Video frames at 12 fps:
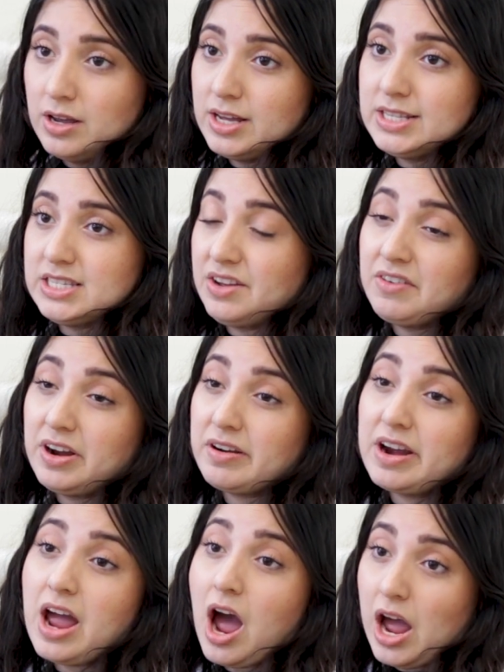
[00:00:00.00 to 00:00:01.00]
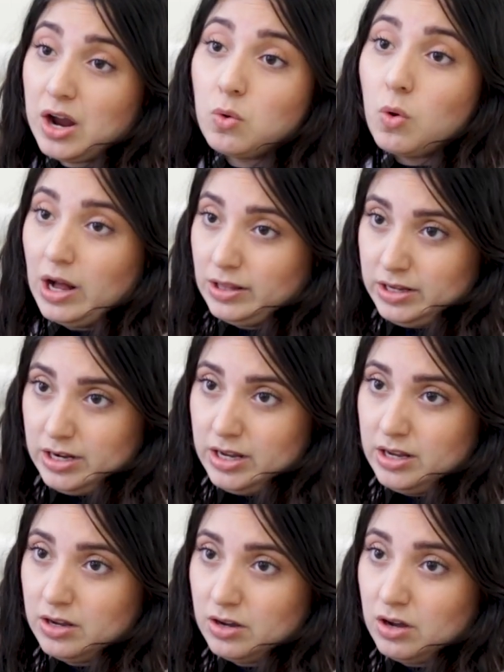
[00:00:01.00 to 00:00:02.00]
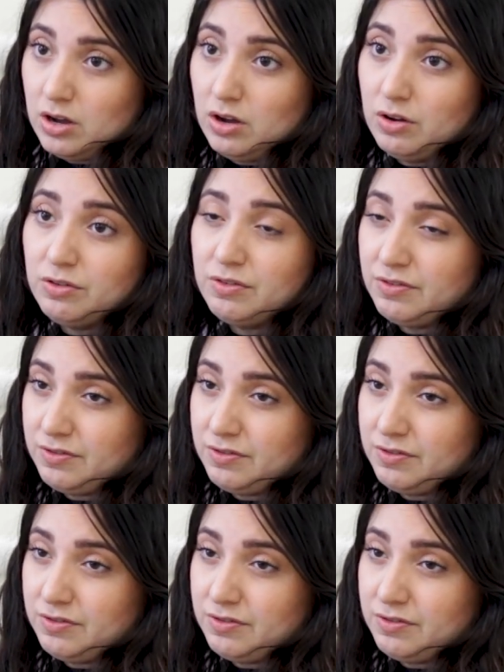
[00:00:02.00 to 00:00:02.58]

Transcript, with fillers: it's a very high quality of